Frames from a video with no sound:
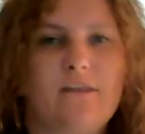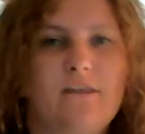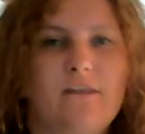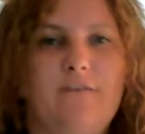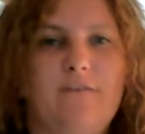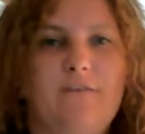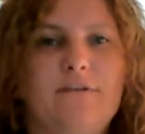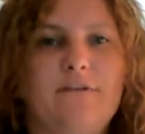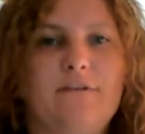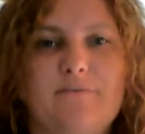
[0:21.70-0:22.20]
I've
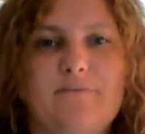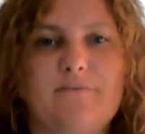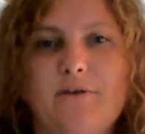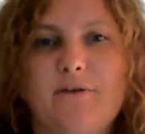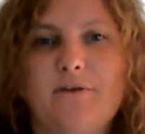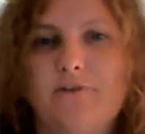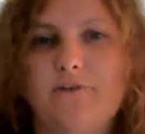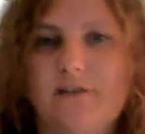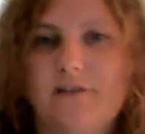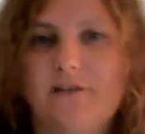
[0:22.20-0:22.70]
had some
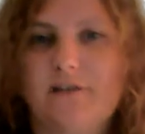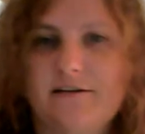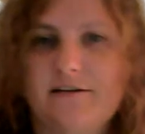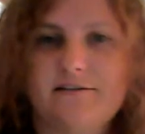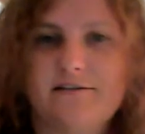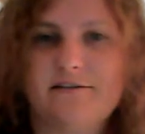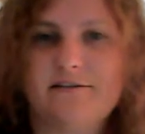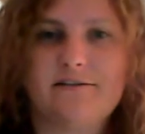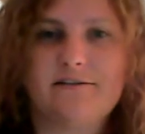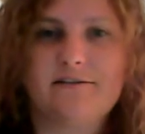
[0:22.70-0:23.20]
other
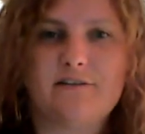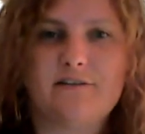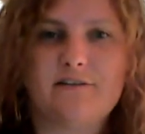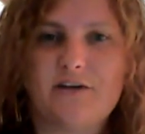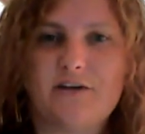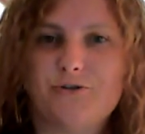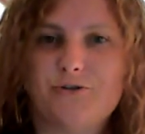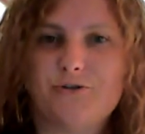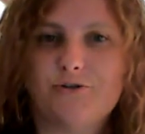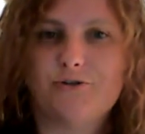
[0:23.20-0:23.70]
aliases,
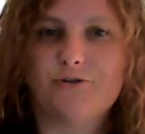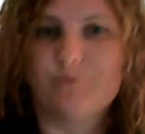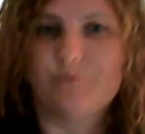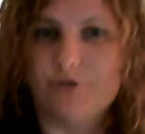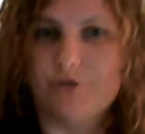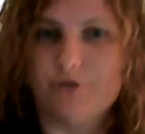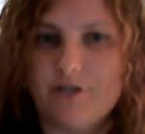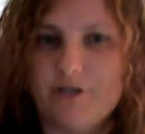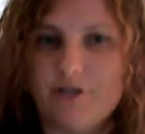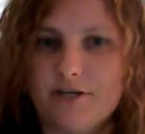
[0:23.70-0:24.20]
Natural
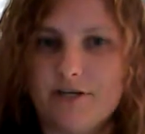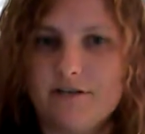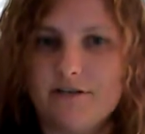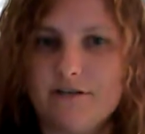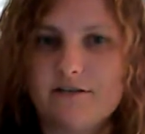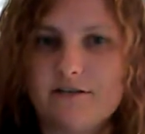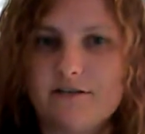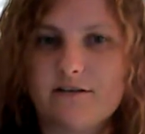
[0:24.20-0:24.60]
Springs,